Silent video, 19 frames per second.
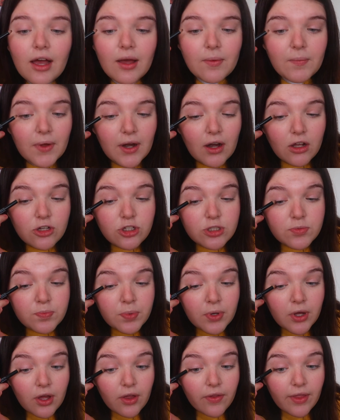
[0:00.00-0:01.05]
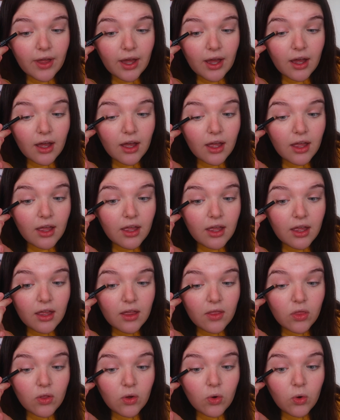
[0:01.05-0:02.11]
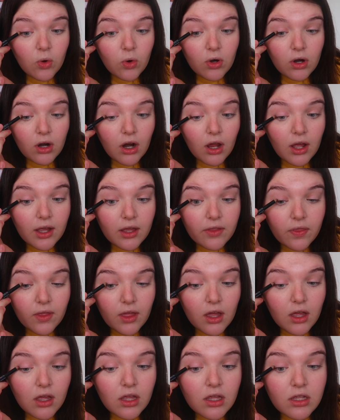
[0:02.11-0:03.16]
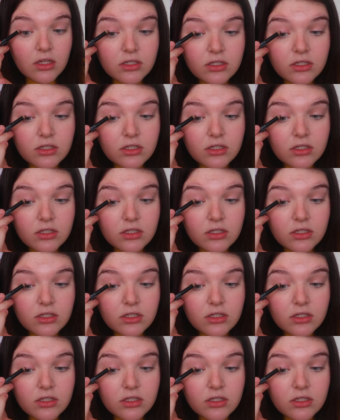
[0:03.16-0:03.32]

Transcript: Um, and I just put that in the corner like there.